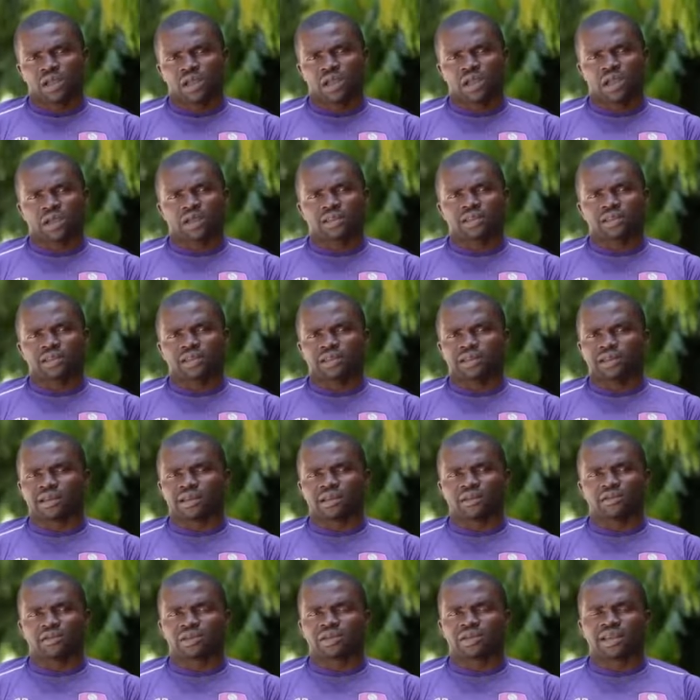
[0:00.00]
and
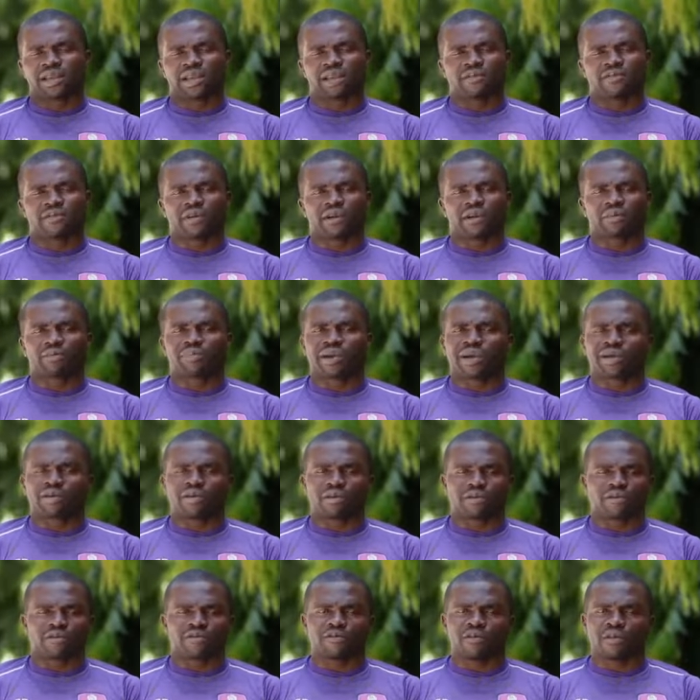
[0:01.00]
uh, when they have a
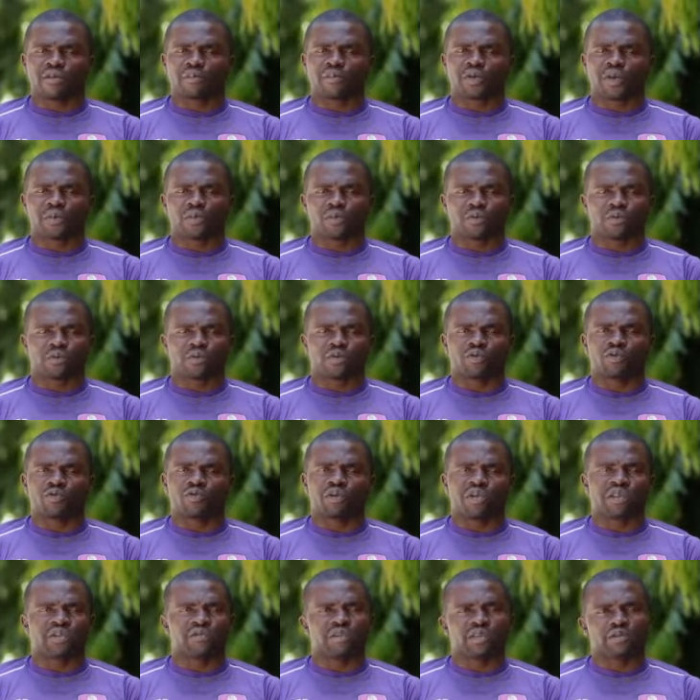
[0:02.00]
backup from people who
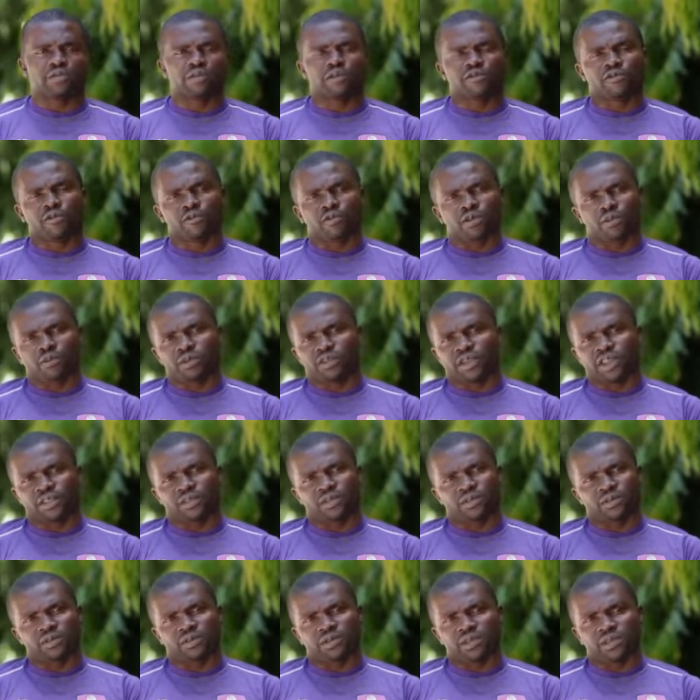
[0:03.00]
believe they know football more
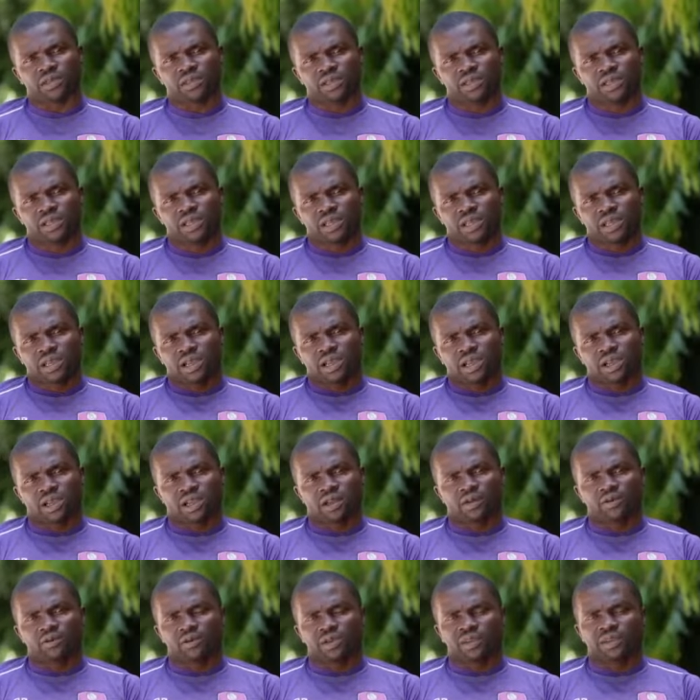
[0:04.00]
than us.
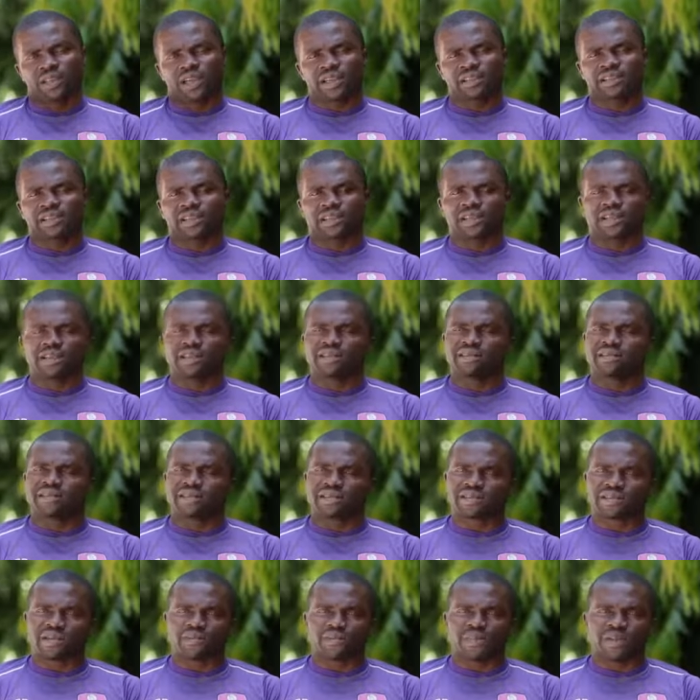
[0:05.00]
Uh, with that uh,
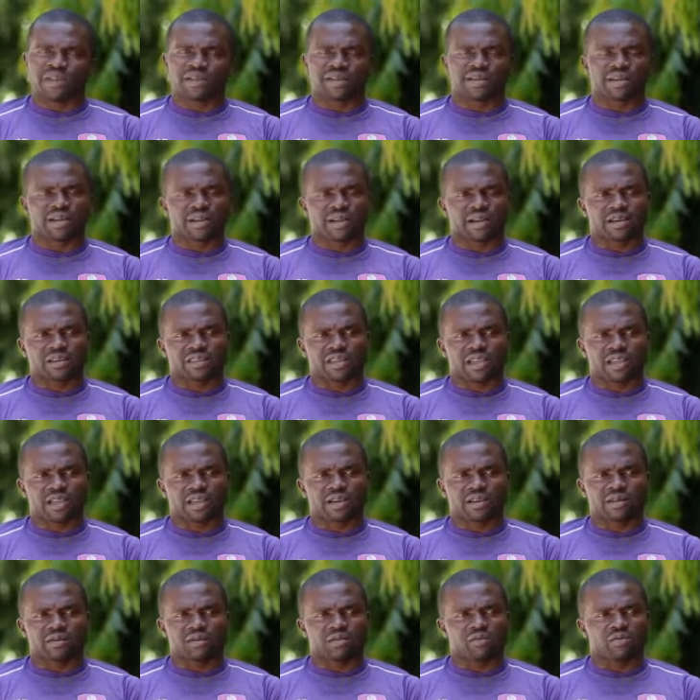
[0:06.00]
indisciplined
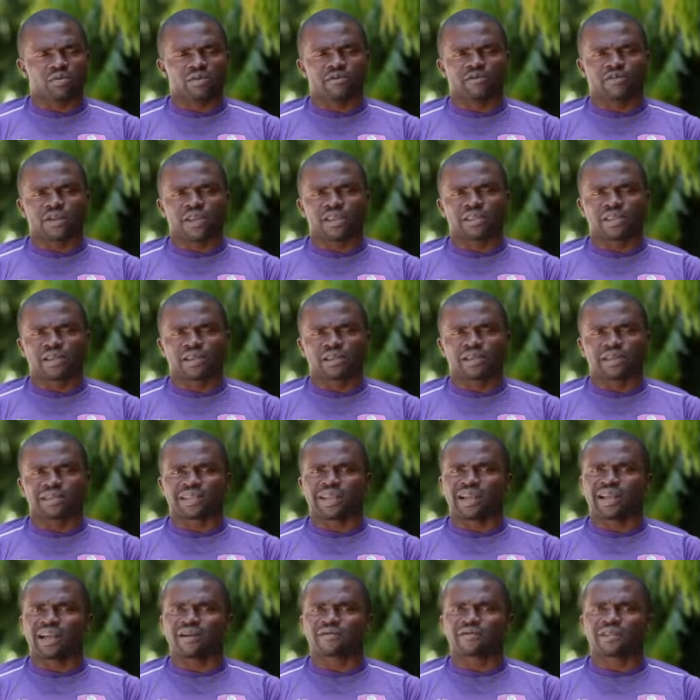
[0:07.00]
character, we find out
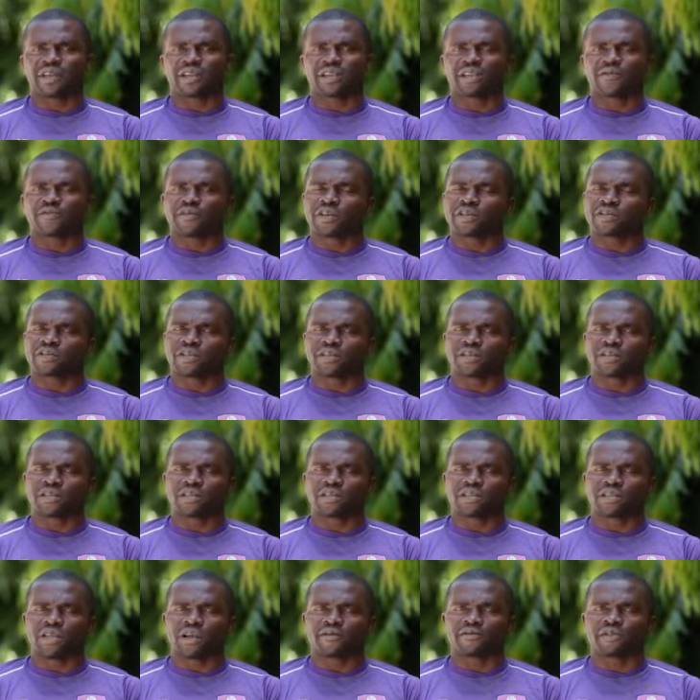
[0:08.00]
that after the first
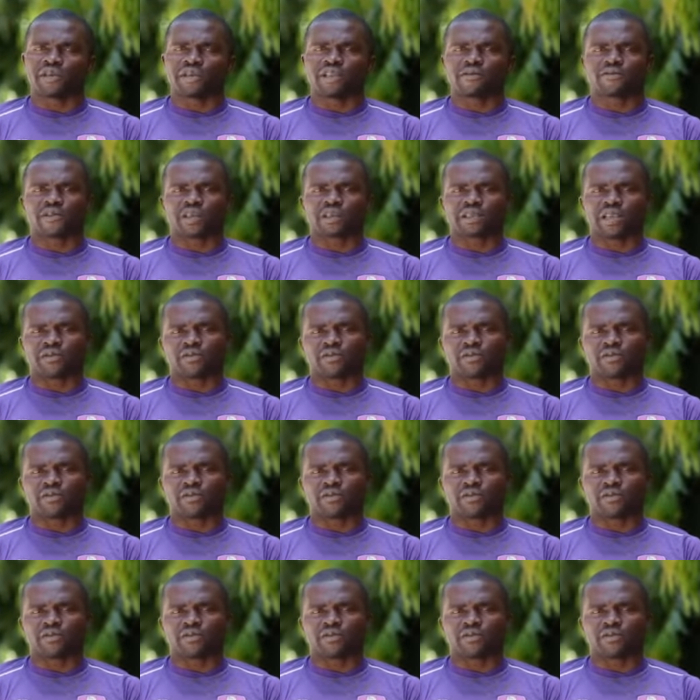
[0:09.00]
season, after the first